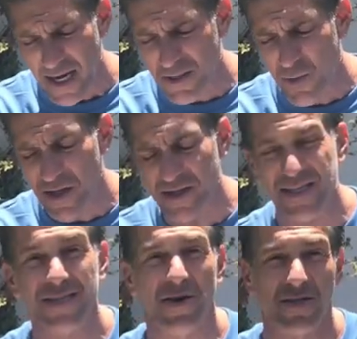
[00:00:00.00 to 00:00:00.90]
as well
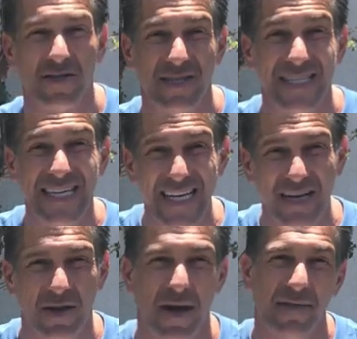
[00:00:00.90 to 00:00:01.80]
as he's also
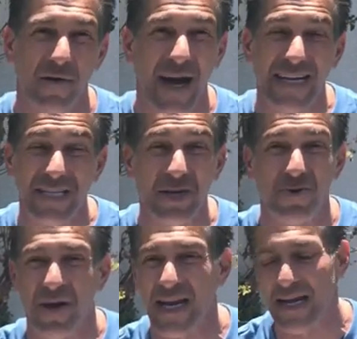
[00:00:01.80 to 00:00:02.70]
seeding a lot of varieties and
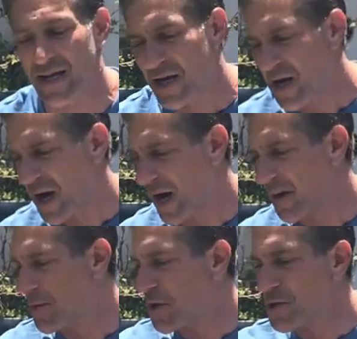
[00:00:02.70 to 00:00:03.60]
creating
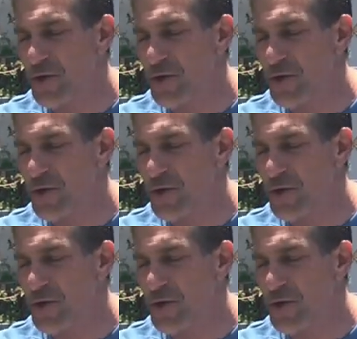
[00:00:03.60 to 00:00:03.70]
um,